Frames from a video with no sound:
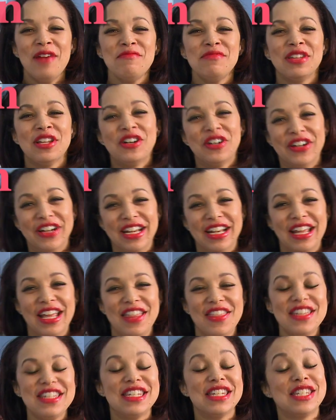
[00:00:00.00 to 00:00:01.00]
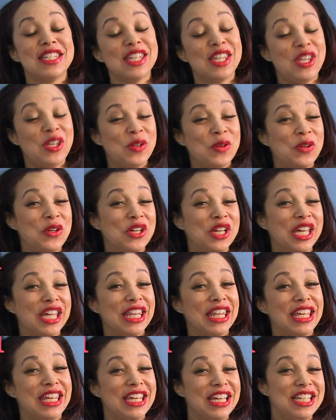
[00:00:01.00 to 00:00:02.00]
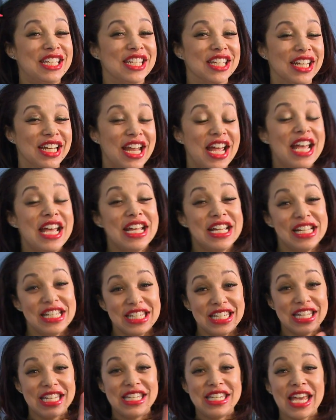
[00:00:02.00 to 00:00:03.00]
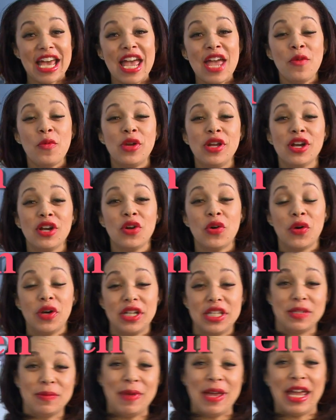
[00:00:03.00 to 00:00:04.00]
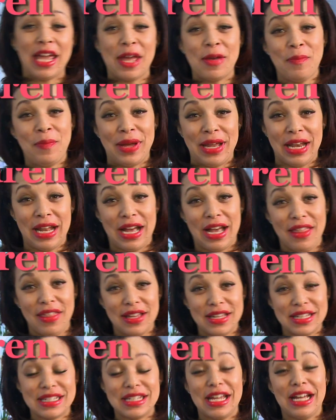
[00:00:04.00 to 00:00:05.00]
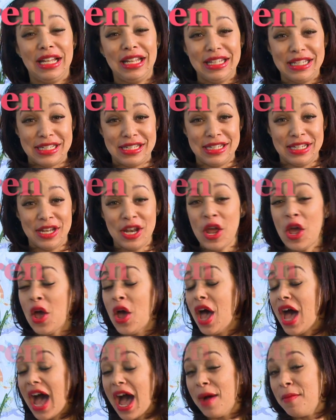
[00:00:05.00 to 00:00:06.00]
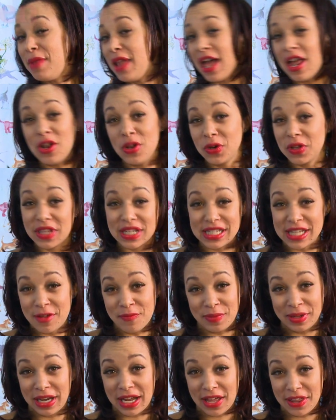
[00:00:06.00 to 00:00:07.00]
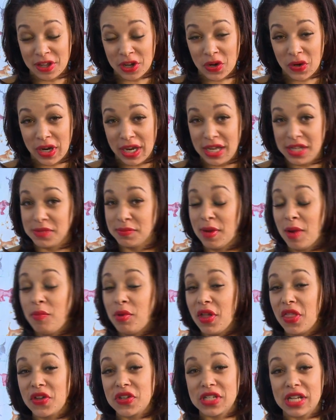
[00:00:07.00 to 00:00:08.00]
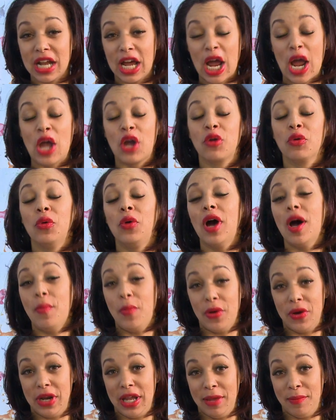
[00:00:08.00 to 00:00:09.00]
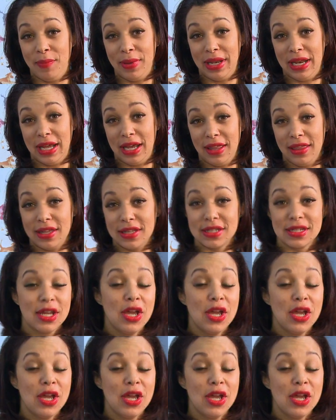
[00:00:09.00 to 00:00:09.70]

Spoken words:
Lauren, and this is the Cute Cook in the Kitchen. Today we are going to make empanadas. Now listen, I'm not new to this empanada craze. My brothers and I grew up on empanadas.